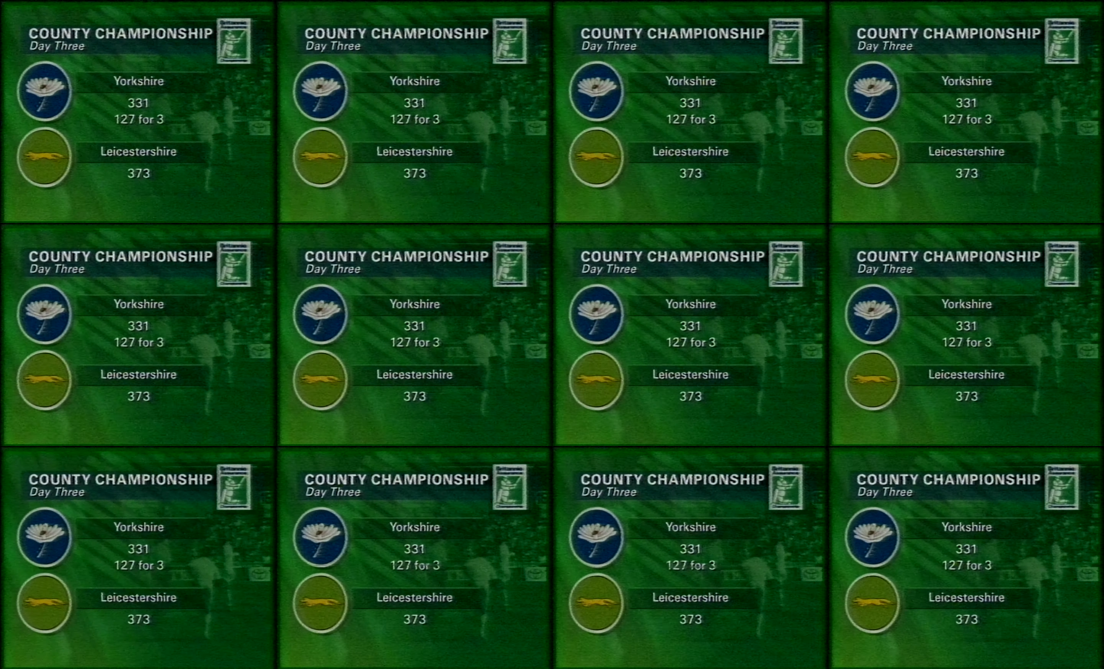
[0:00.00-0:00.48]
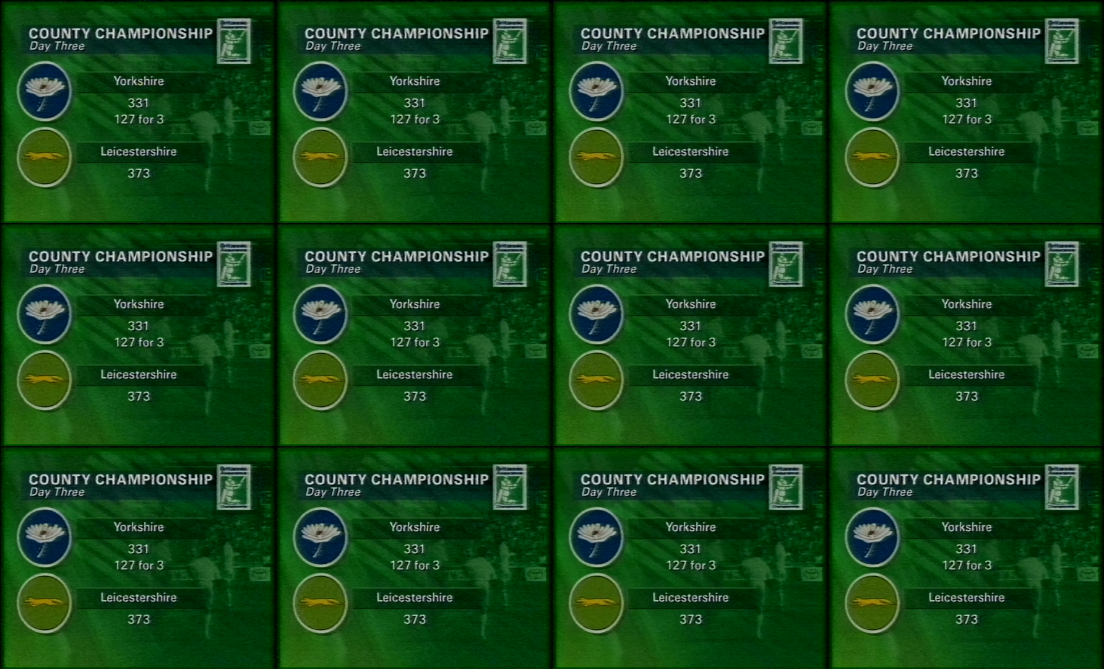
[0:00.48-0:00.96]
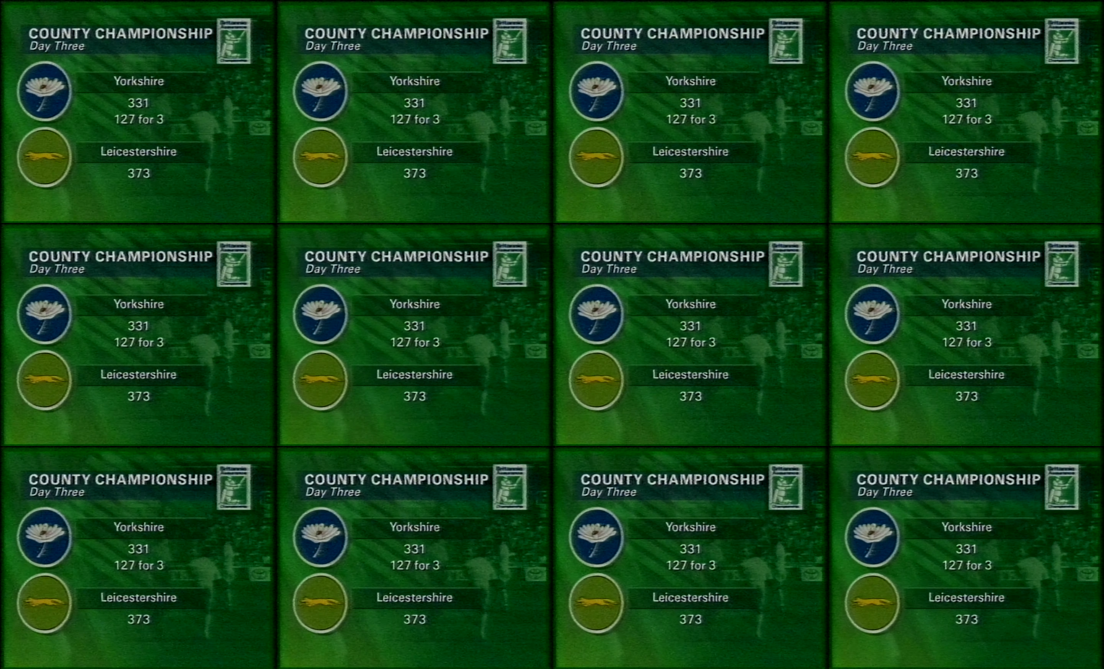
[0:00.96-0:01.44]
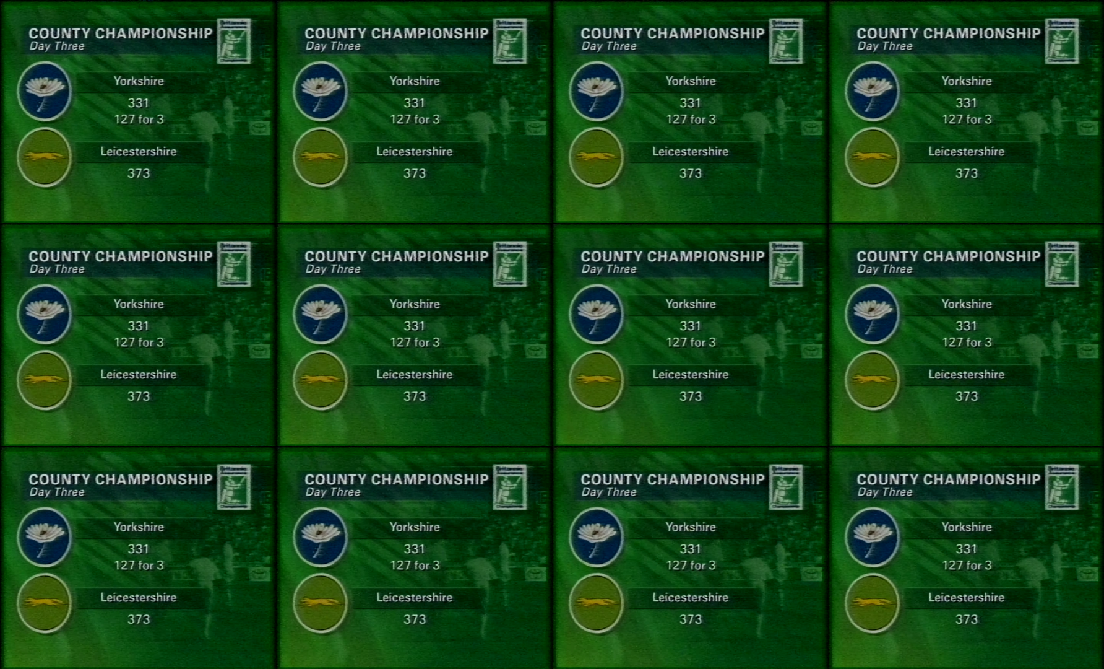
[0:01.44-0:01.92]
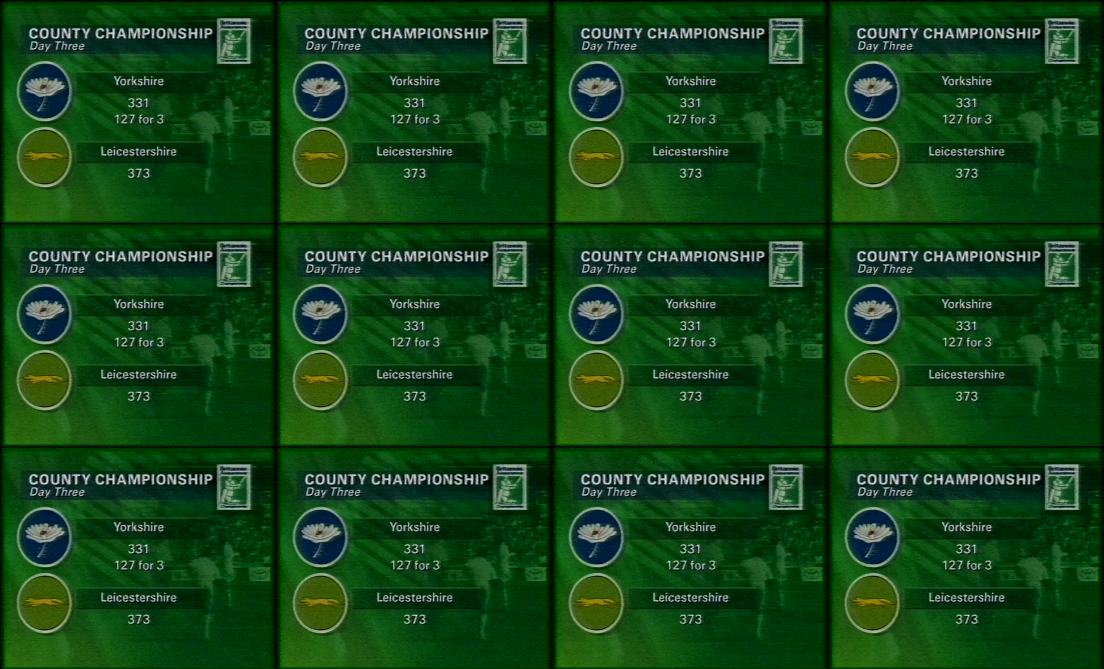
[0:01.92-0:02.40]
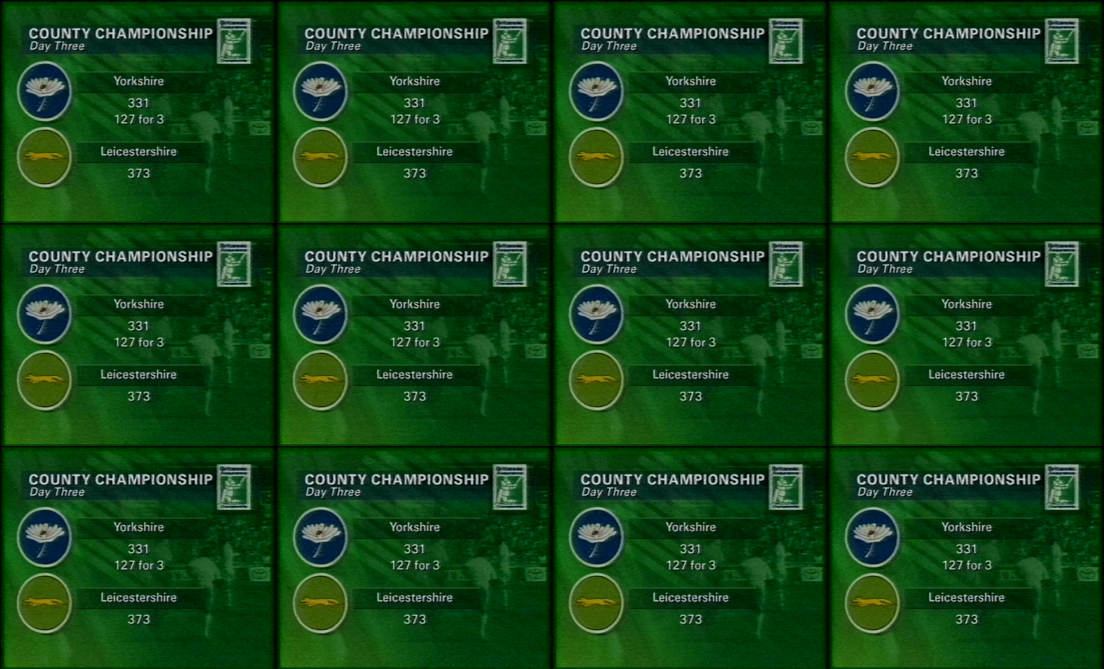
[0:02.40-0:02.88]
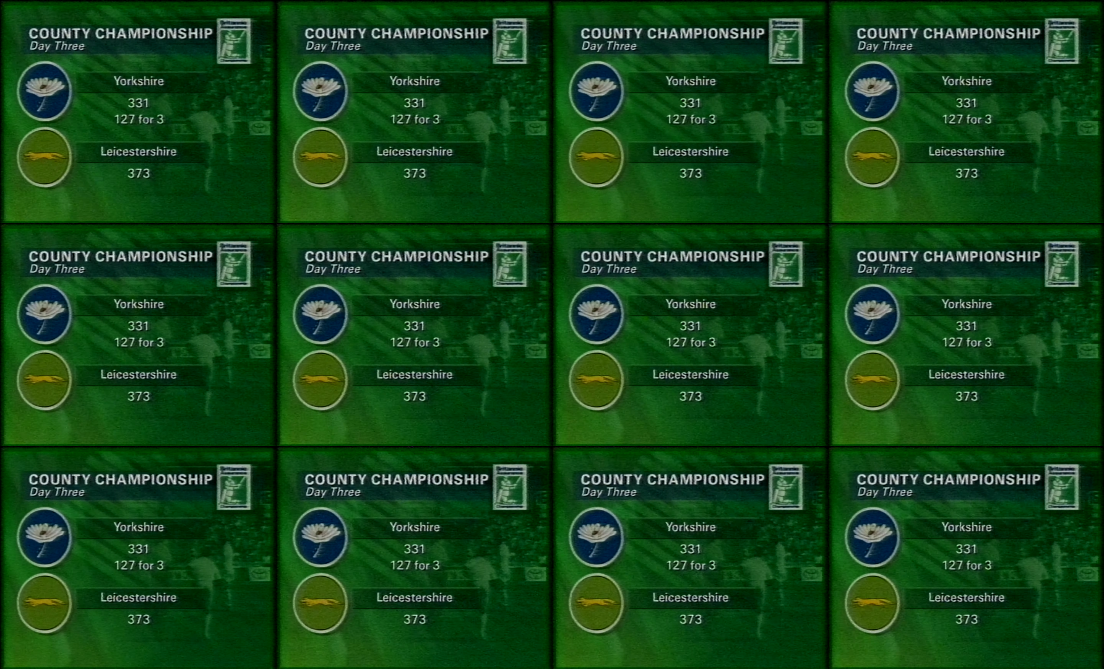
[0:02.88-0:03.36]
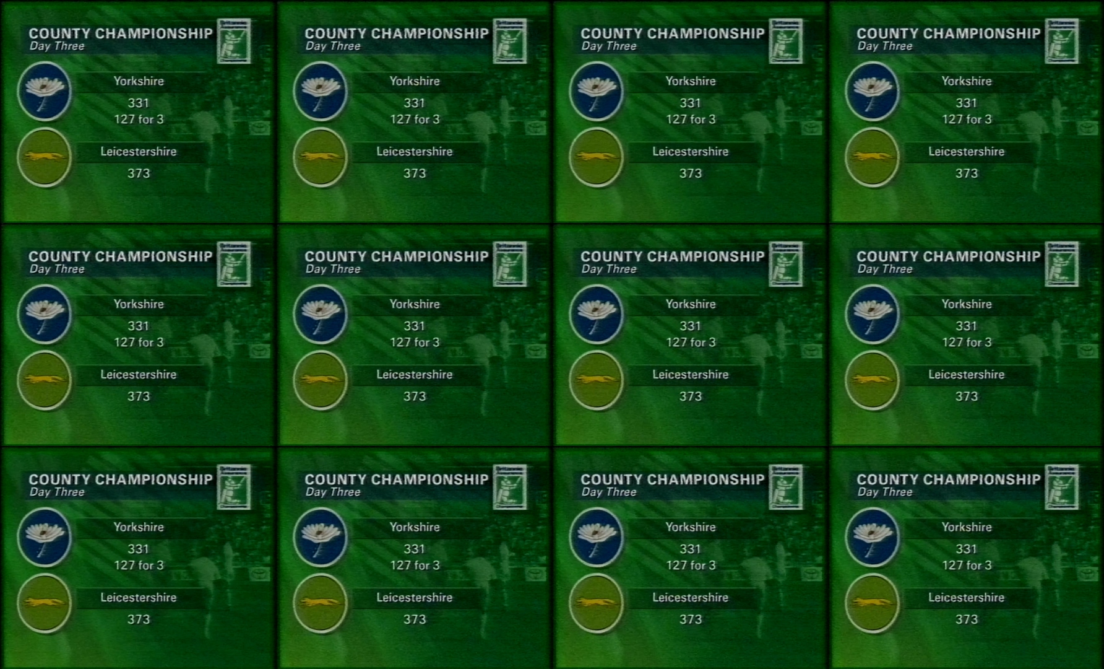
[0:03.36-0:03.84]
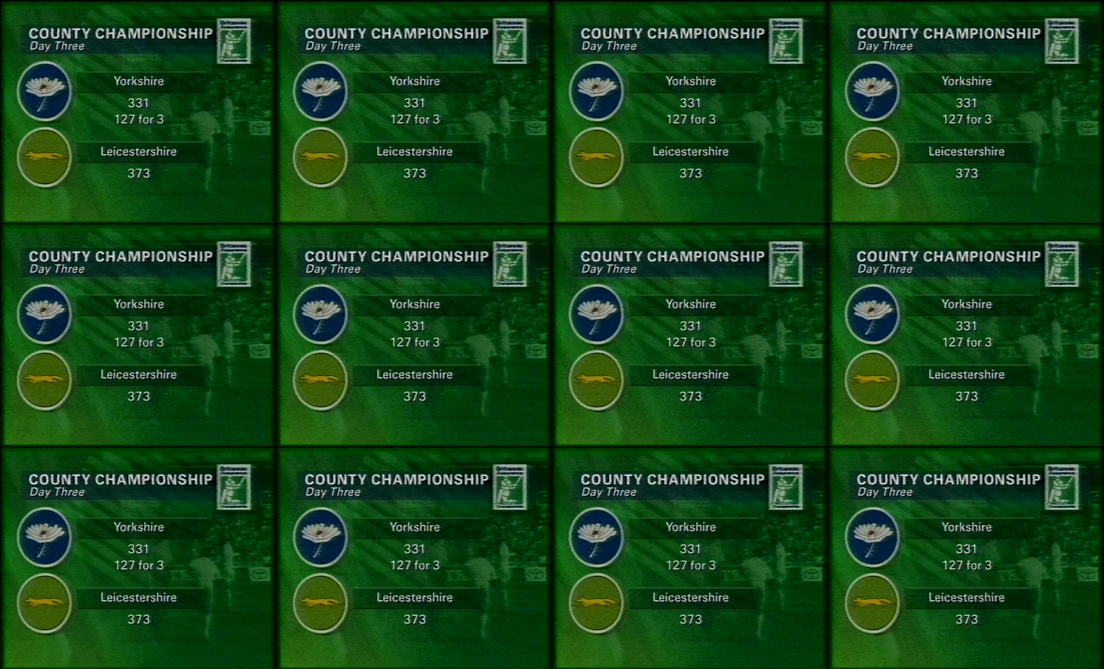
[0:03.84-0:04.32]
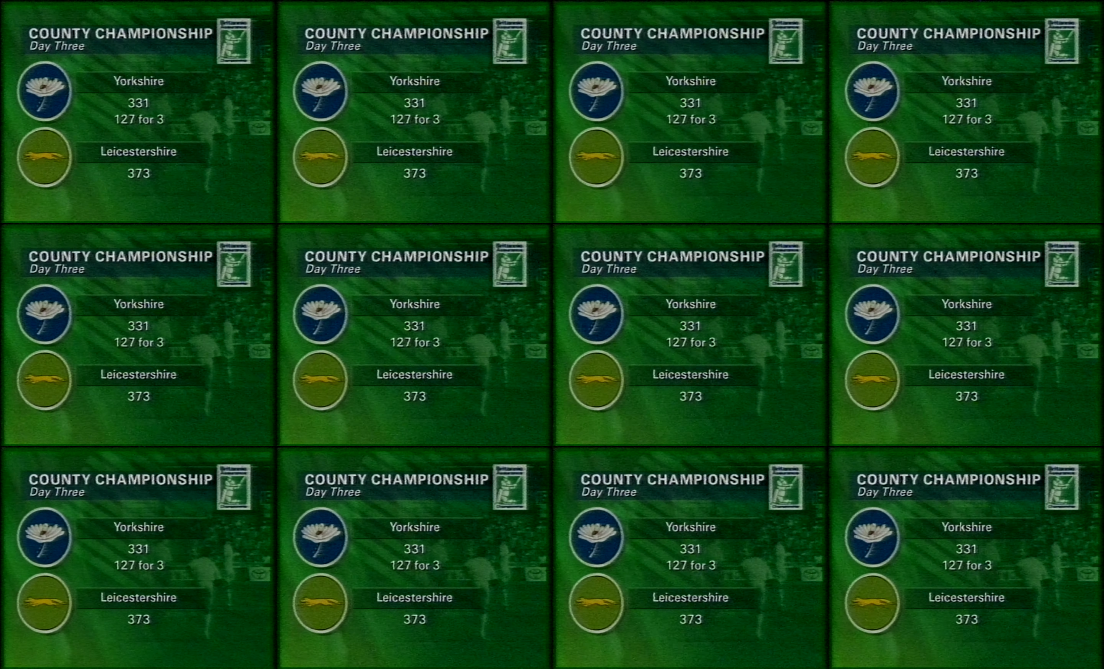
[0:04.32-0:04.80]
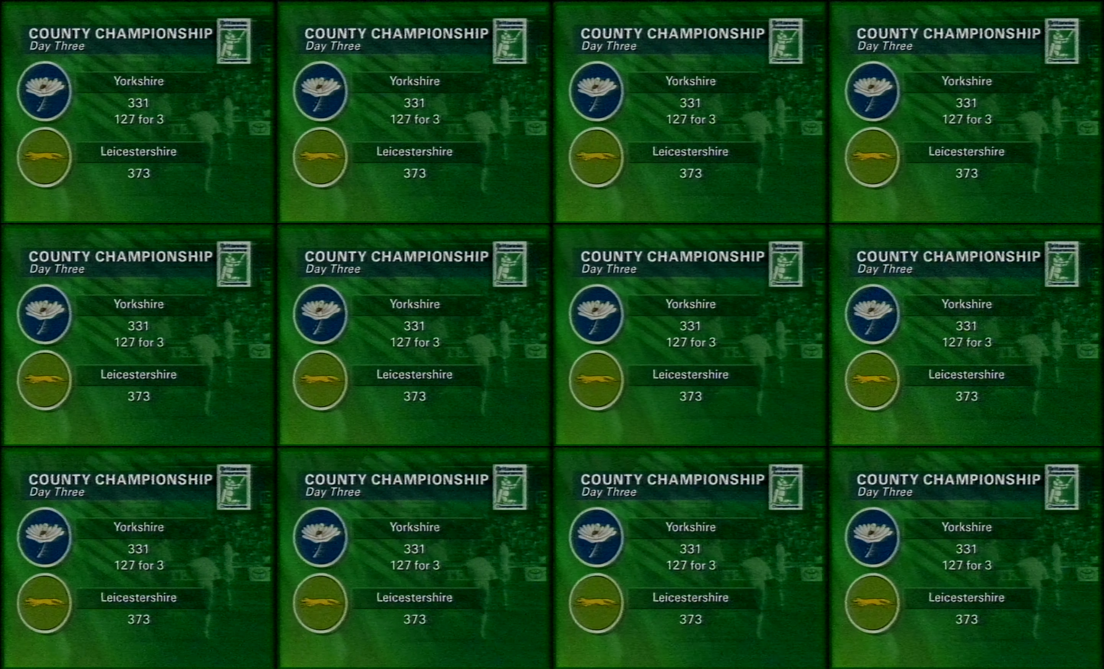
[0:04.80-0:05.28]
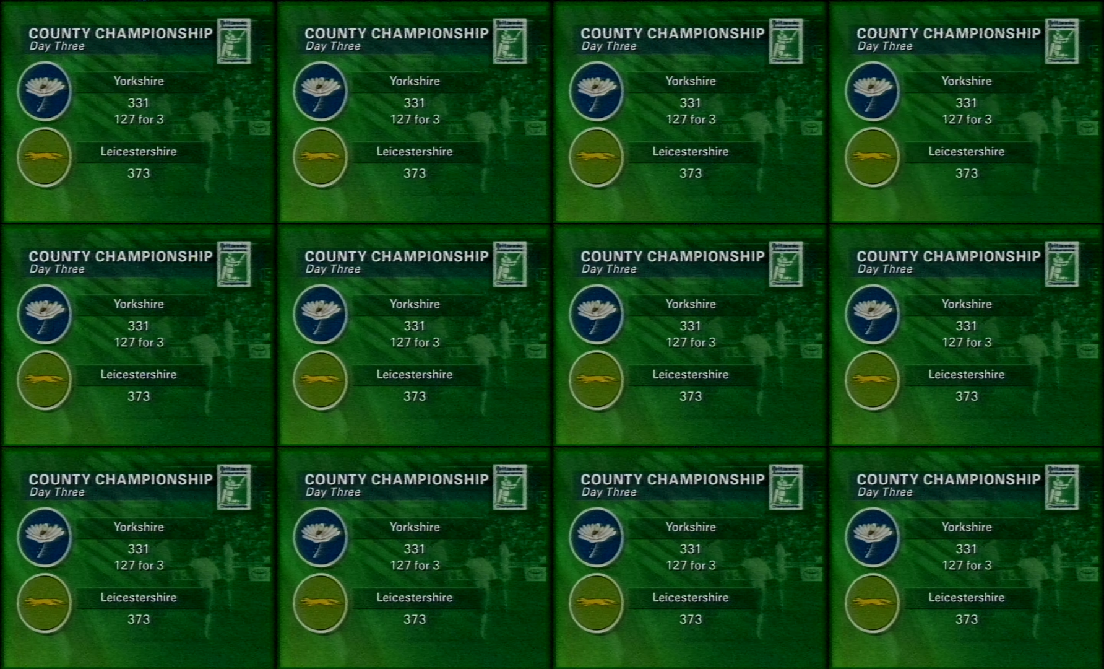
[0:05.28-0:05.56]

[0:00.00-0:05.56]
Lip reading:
[unreadable: no face in view]